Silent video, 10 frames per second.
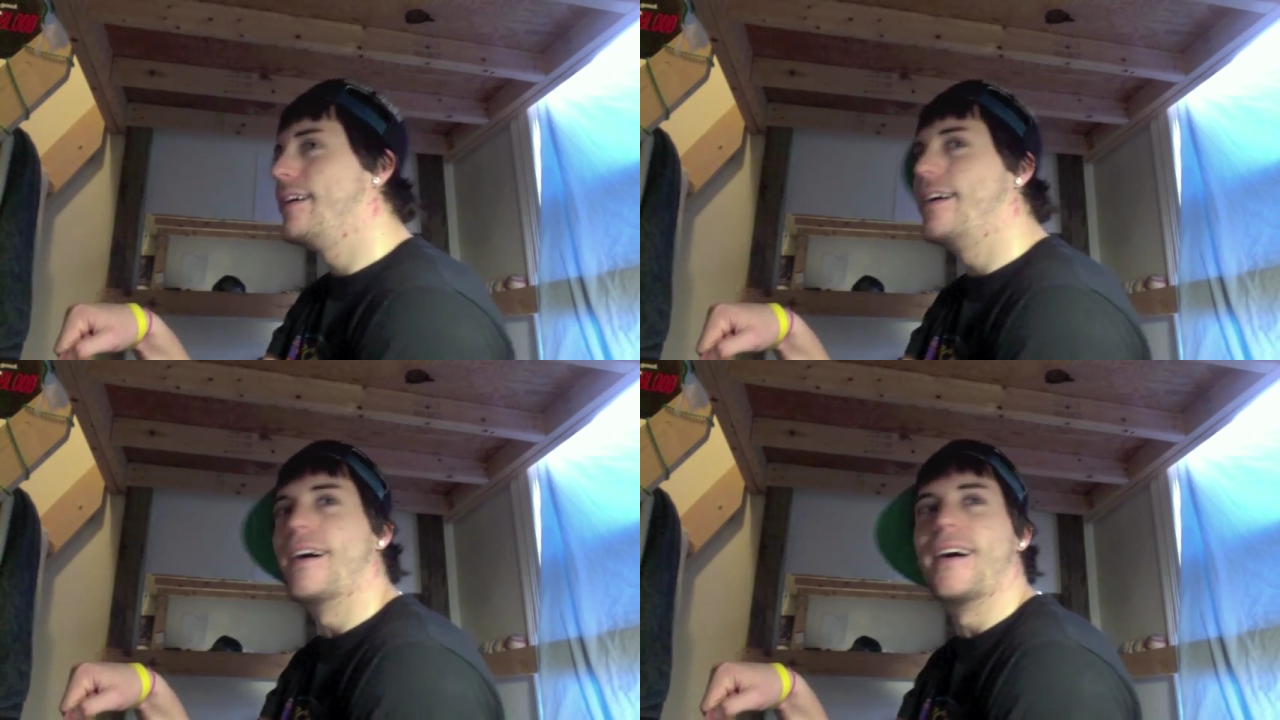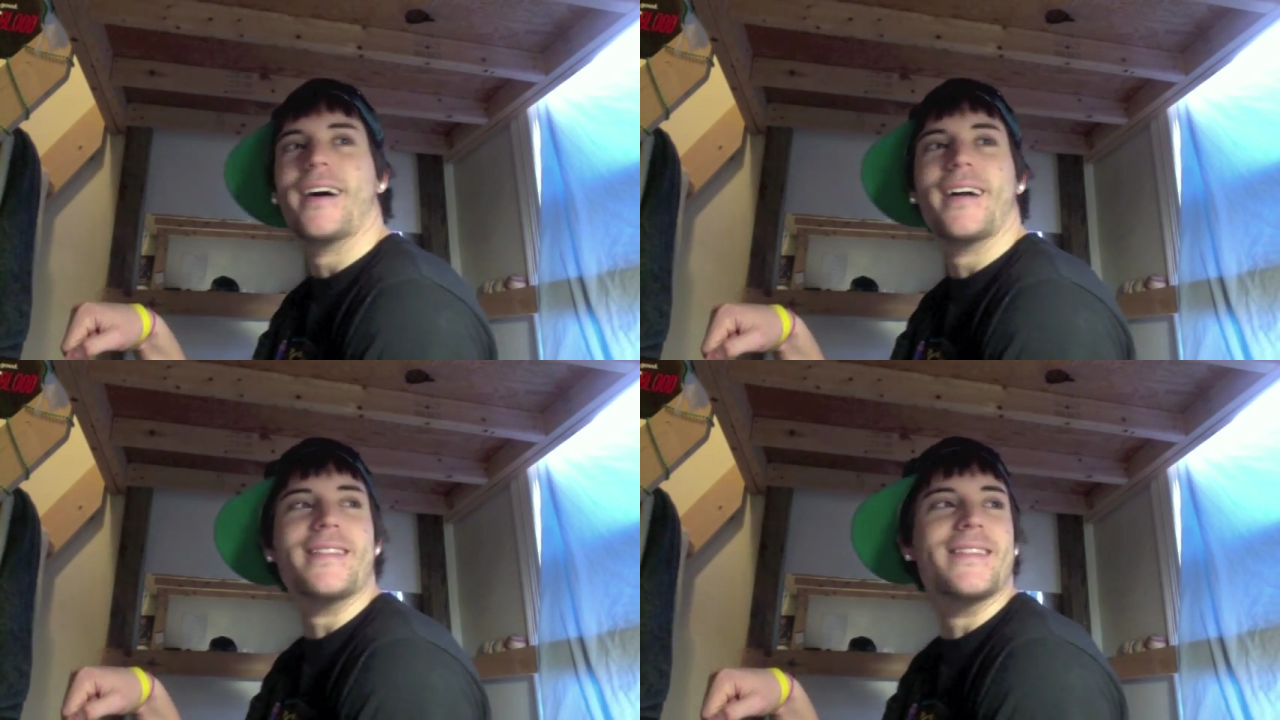
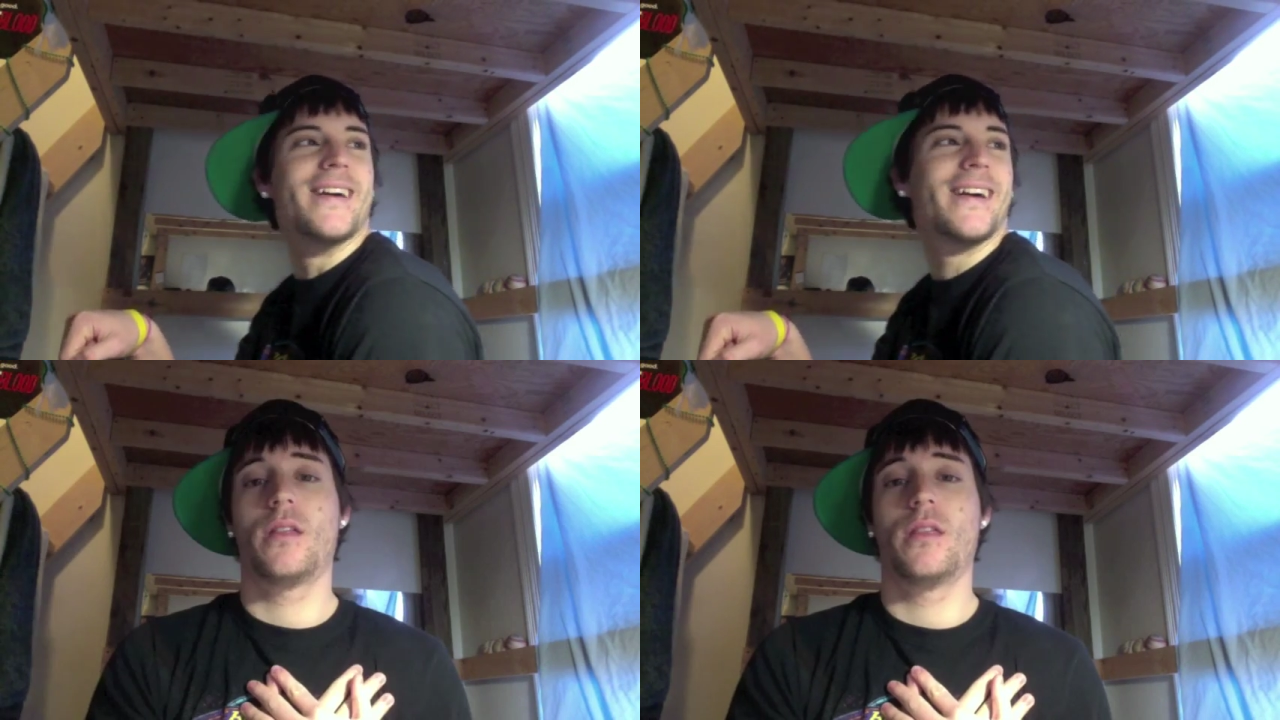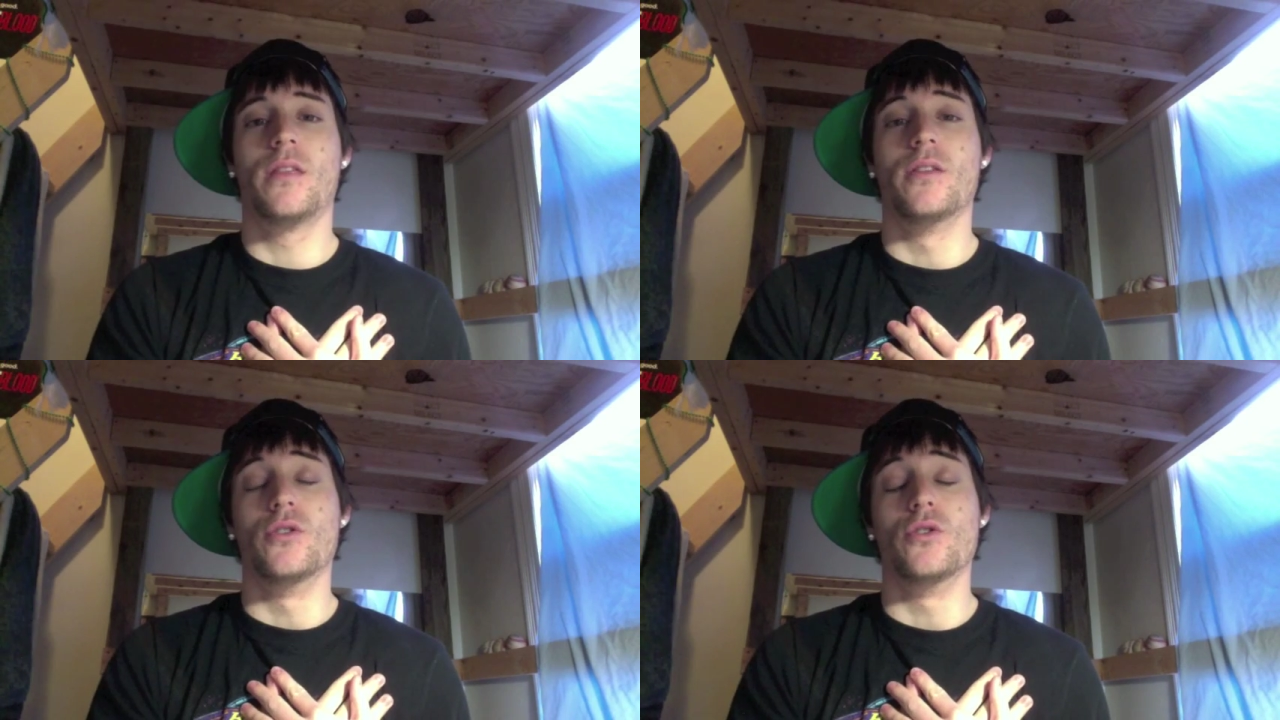Ah, Dick,
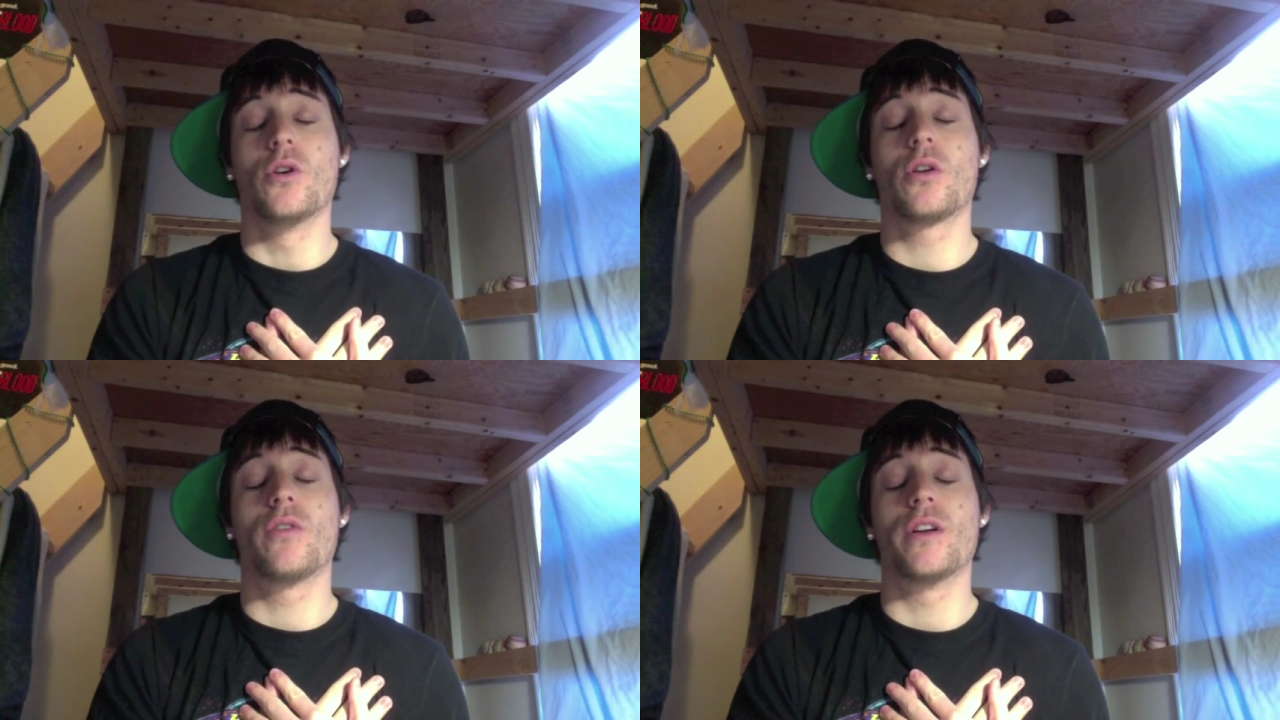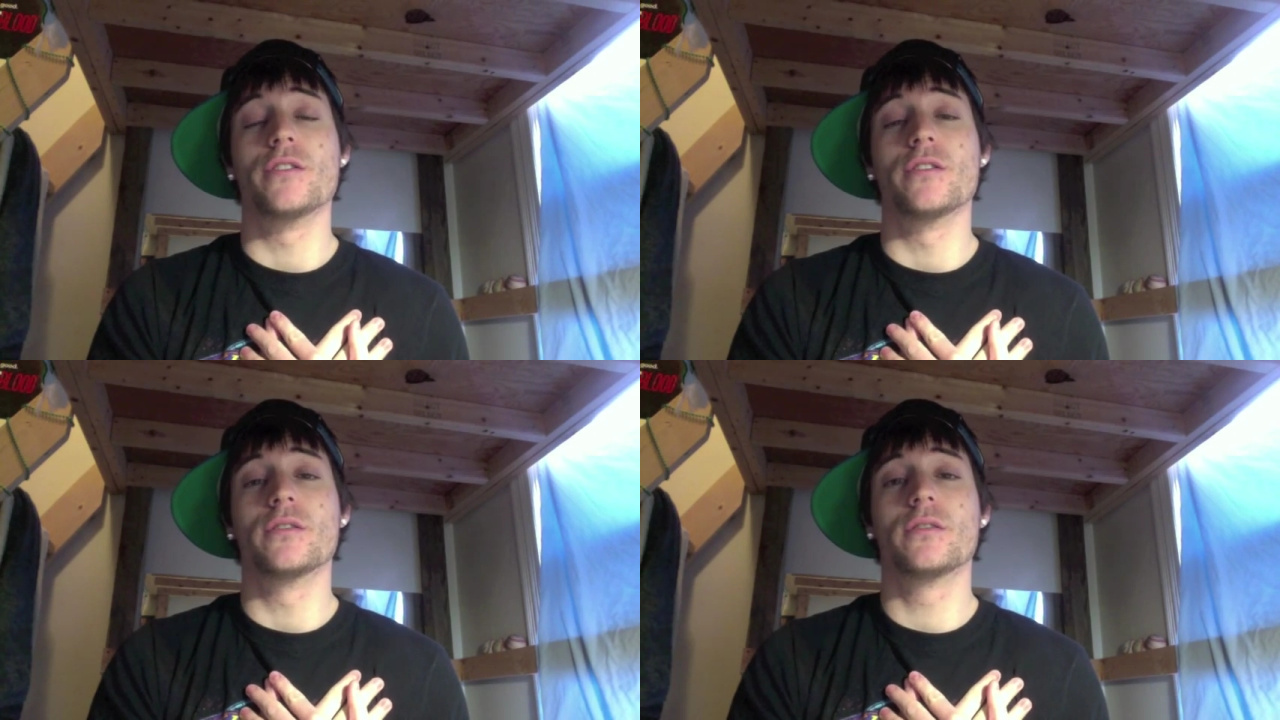the New York
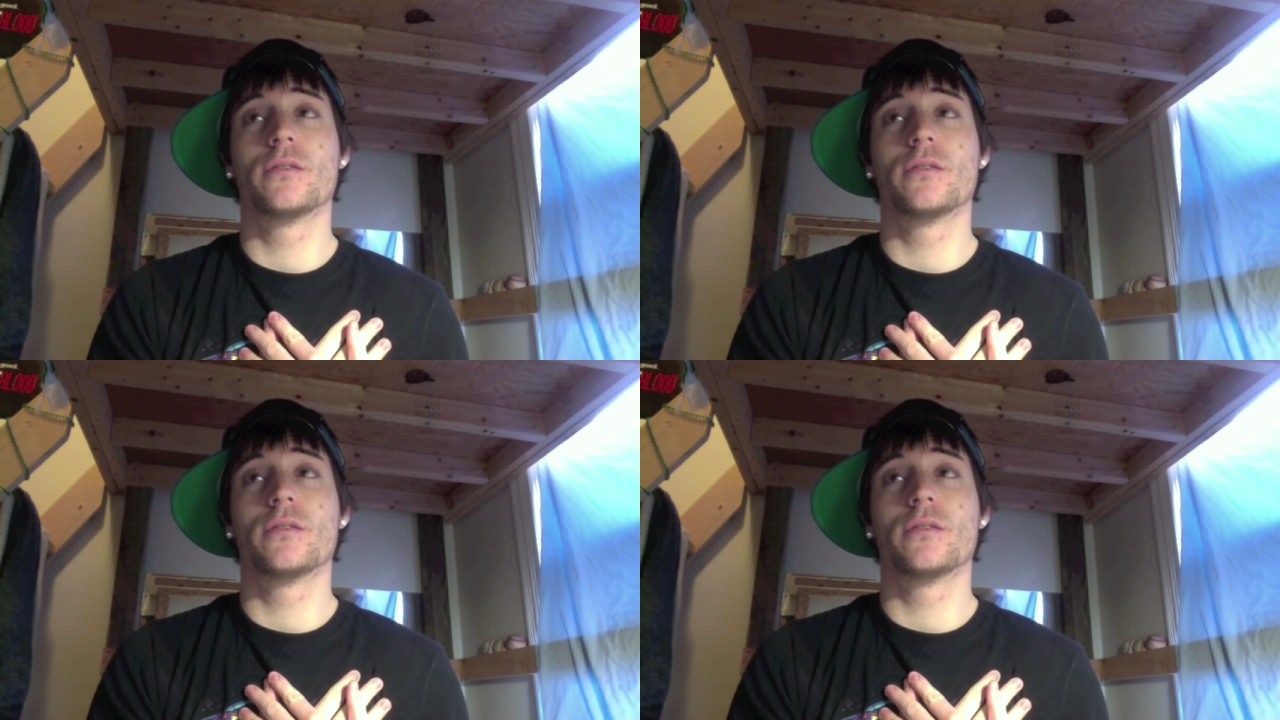Rangers.